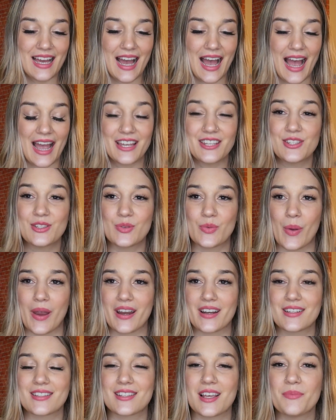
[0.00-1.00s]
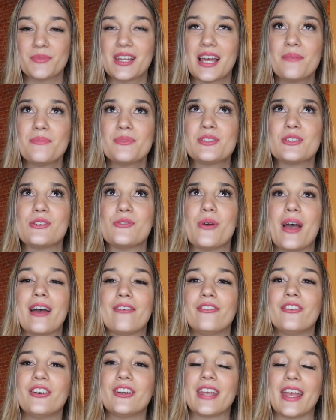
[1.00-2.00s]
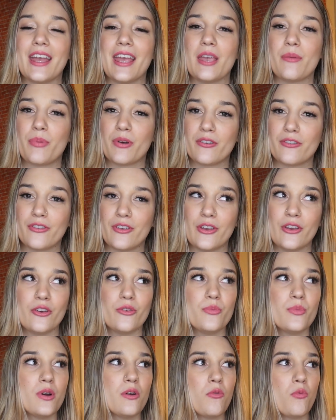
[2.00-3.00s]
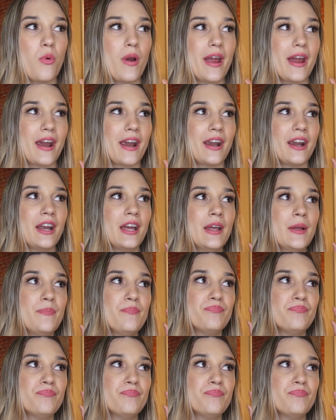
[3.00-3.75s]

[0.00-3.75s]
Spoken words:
I swear, sometimes do you ever get a perfume where